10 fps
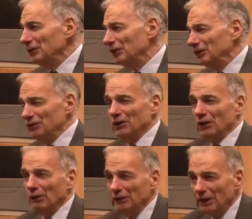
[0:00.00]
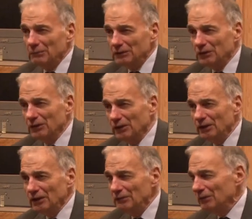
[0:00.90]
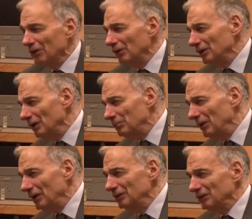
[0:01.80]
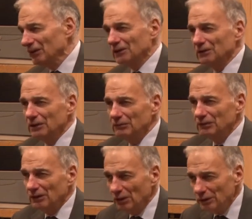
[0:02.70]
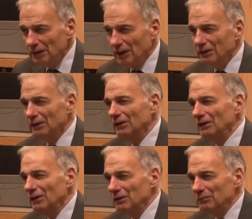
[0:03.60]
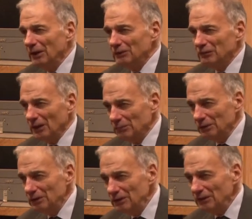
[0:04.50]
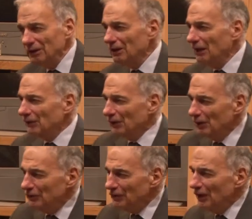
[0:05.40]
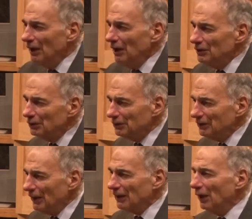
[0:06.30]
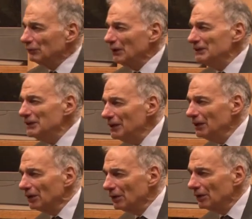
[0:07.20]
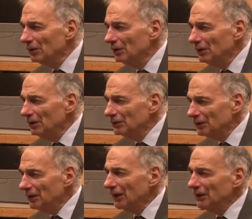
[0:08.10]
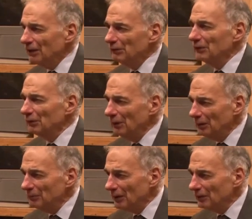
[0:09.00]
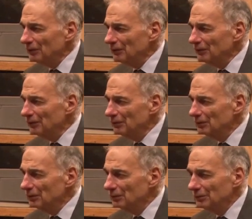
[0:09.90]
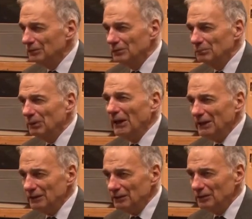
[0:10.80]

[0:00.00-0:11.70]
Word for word: because you don't get maternity leave, you don't get paid sick leave, you don't get paid family leave. In the Netherlands, you can take off a year to take care of your grandparents. Paid.